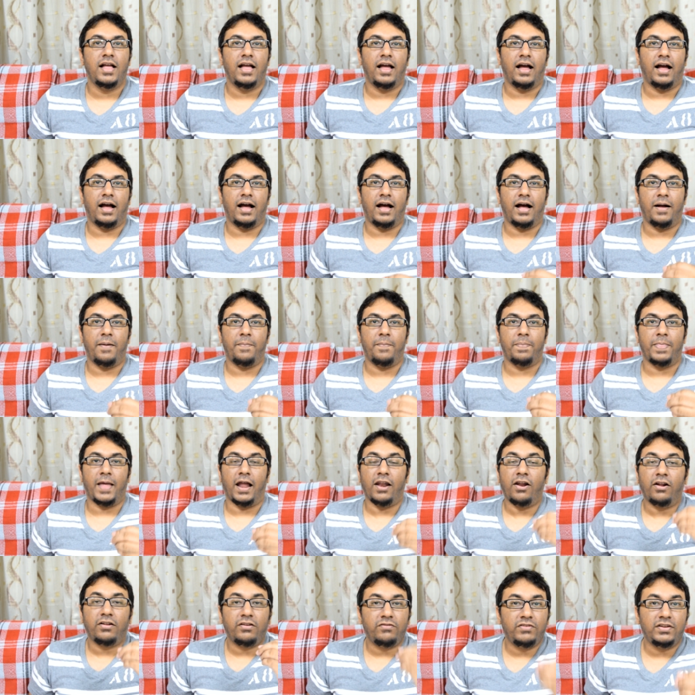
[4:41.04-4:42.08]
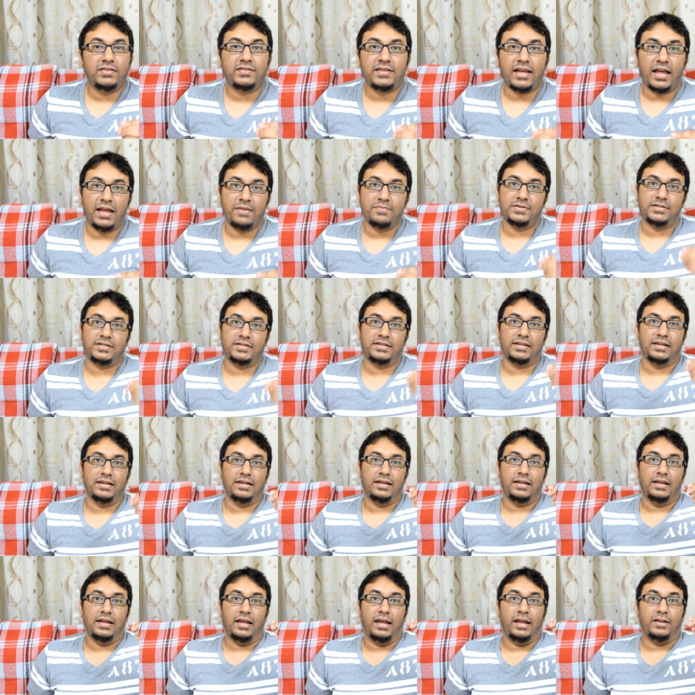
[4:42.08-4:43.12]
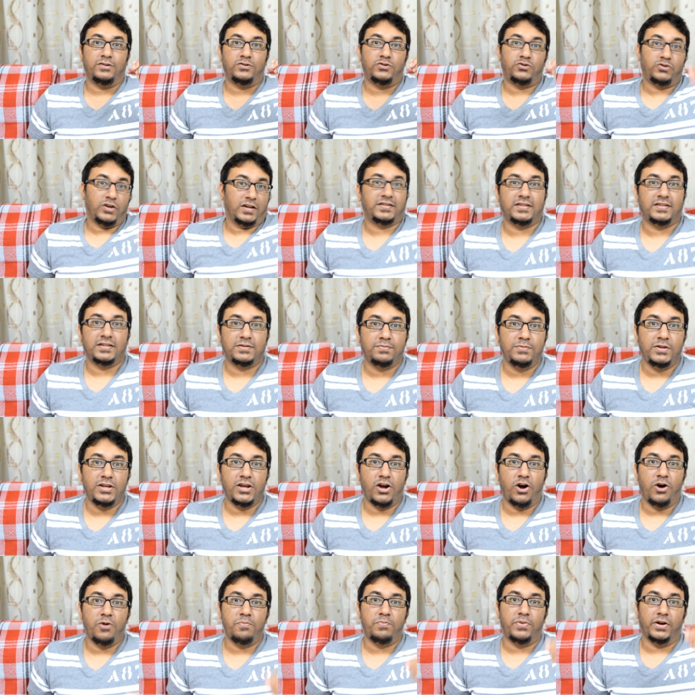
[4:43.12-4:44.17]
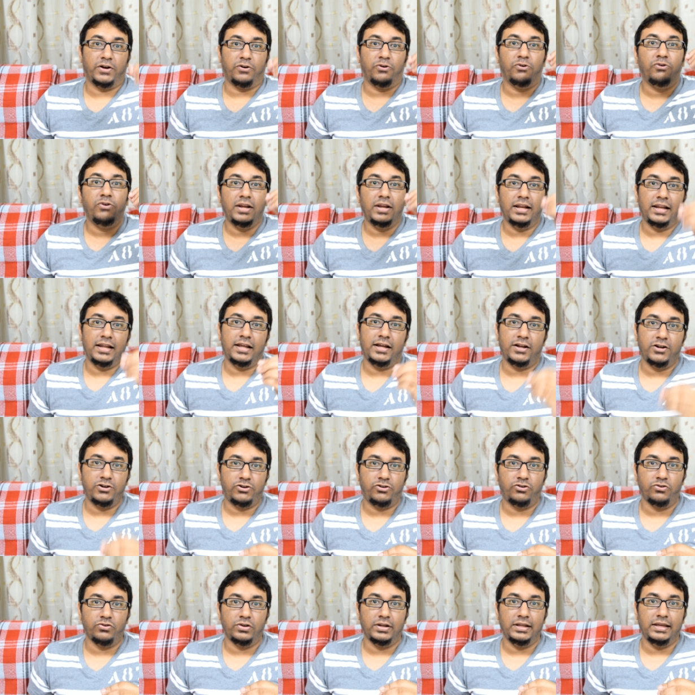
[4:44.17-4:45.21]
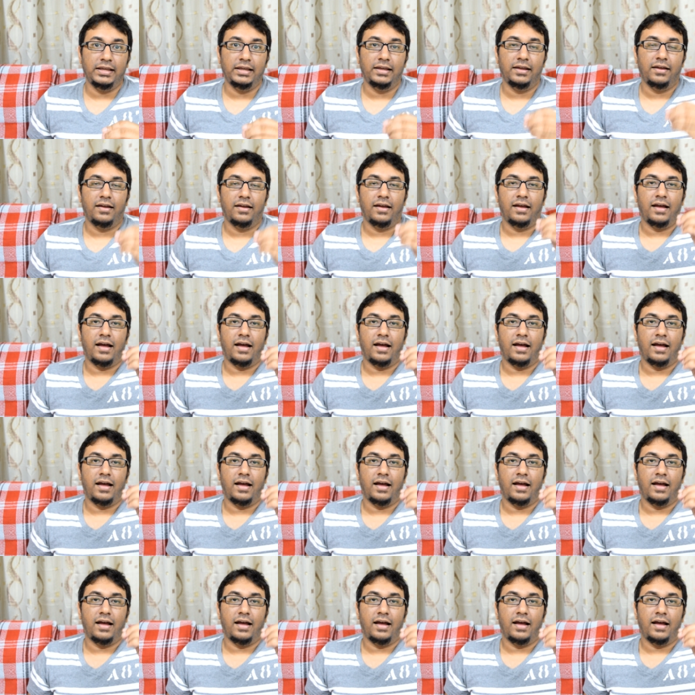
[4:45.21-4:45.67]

Um, a lot of the times it stresses me out, but really and truly,